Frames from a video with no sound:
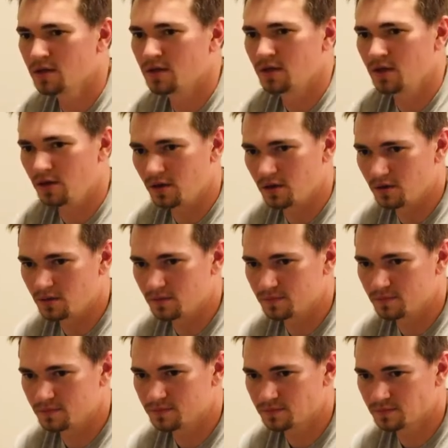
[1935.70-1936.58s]

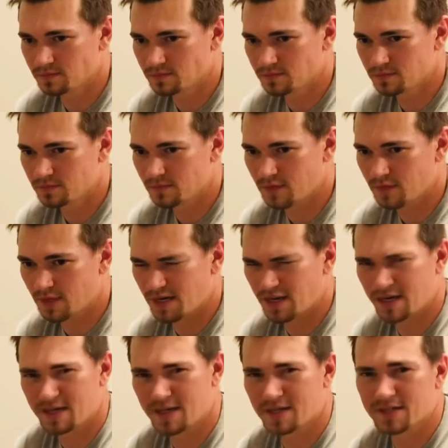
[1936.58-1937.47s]
Um, that
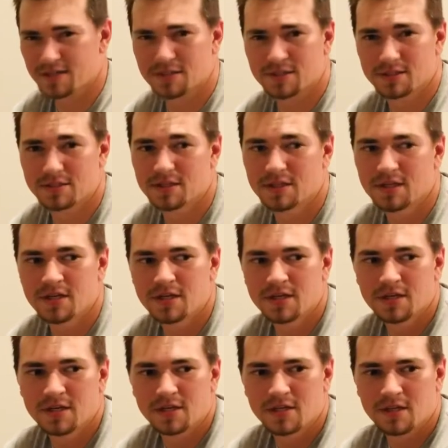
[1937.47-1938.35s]
I guess
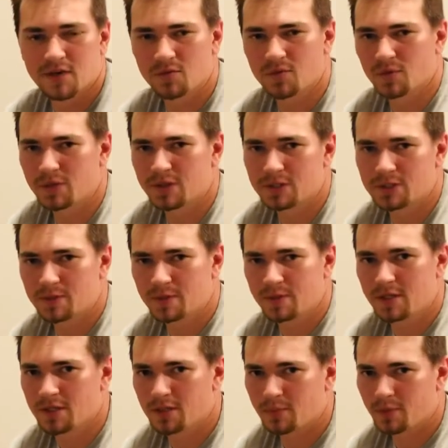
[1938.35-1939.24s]
they haven't really
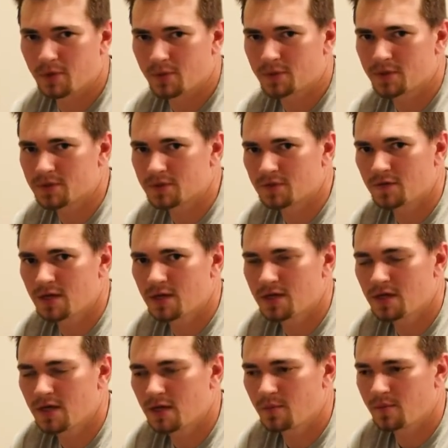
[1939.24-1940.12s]
explained the purpose of
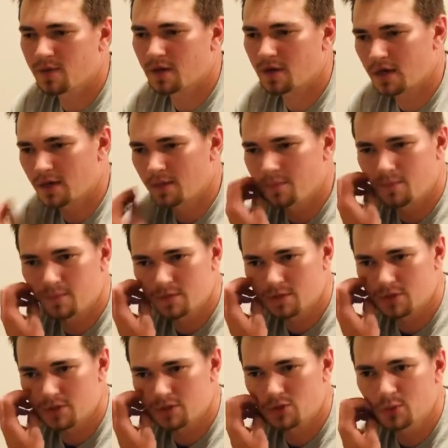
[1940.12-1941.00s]
that yet, but I'm
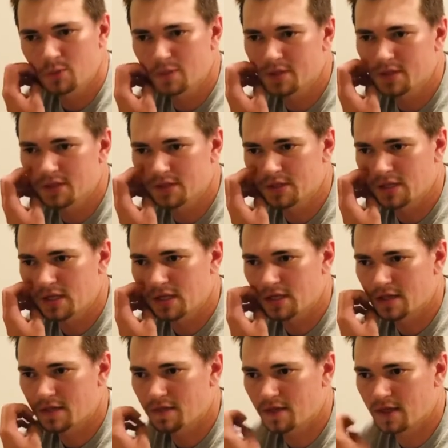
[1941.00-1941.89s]
assuming
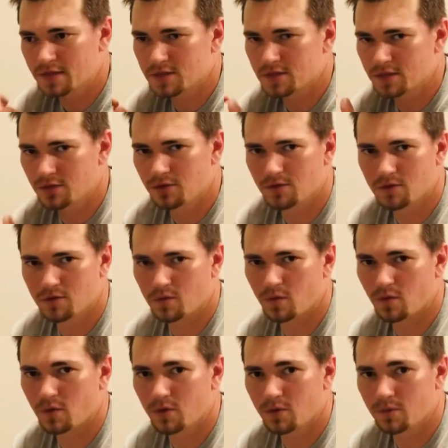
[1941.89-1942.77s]
like that's another
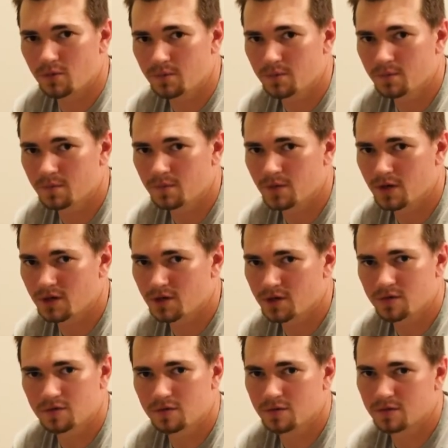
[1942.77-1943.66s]
form
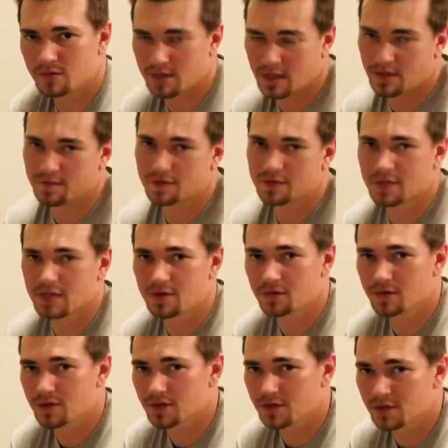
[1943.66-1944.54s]
of life
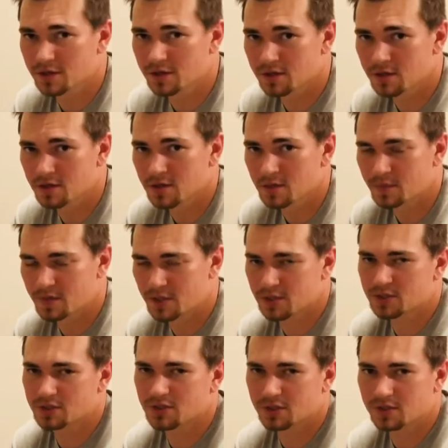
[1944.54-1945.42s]
saving,
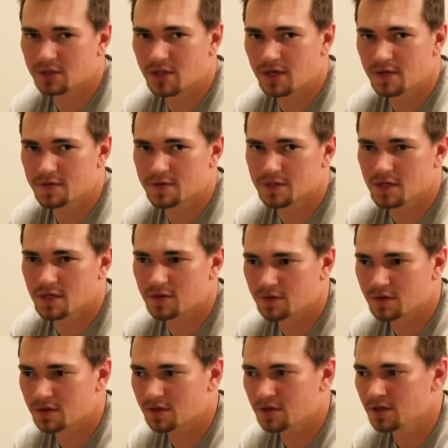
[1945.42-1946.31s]
potentially life
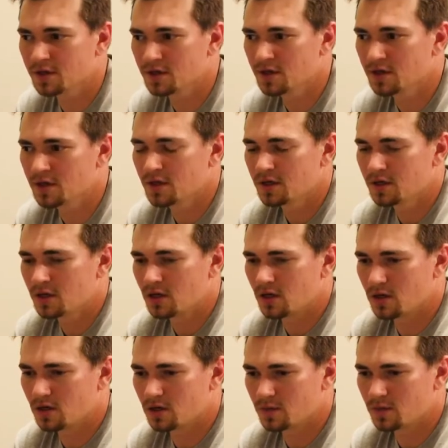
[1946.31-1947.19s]
saving
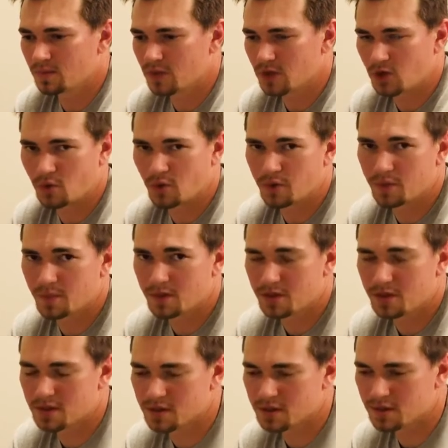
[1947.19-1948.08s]
um,
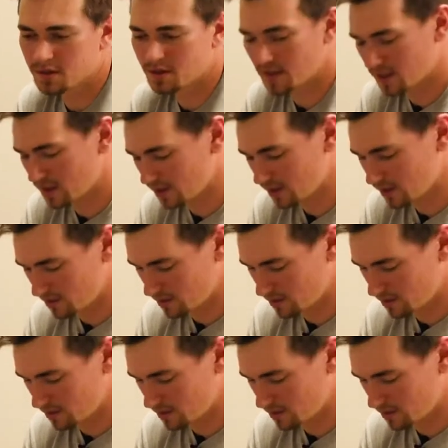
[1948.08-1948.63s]
equipment that